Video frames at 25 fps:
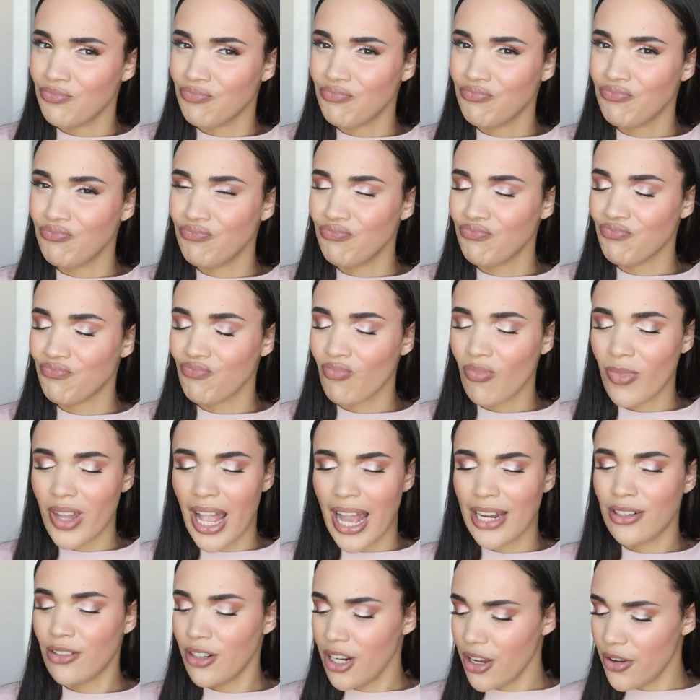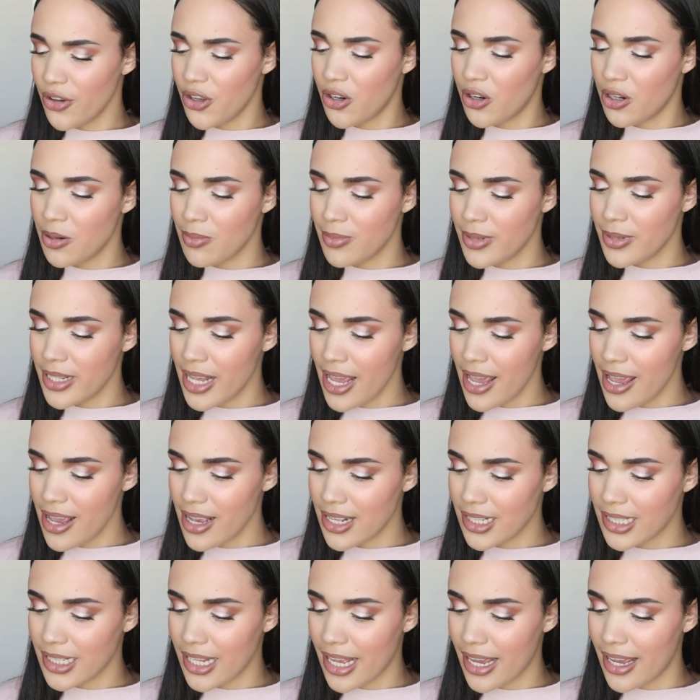mm, I don't know, you know what I'm
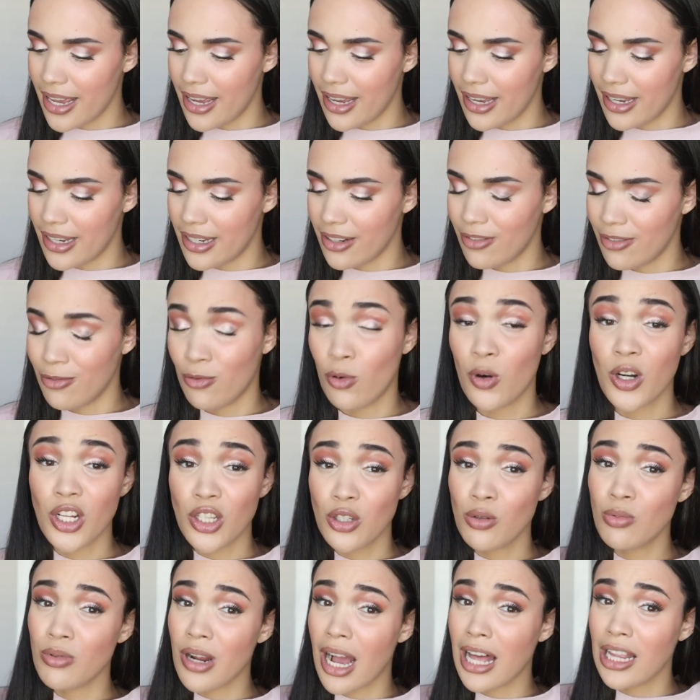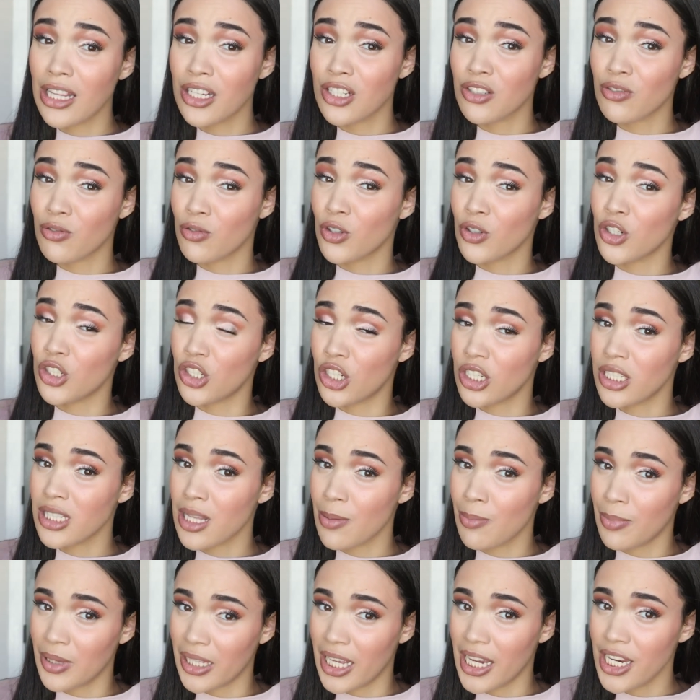saying? It's like $42 for just
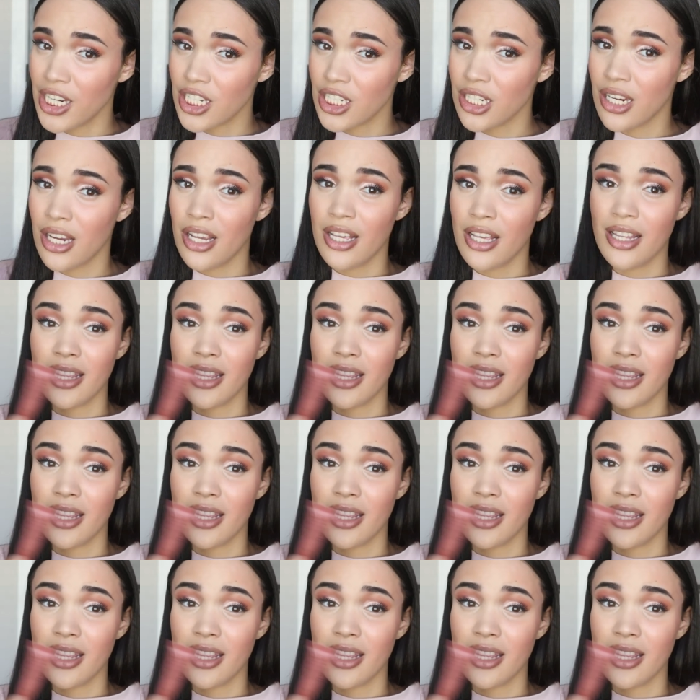a blush.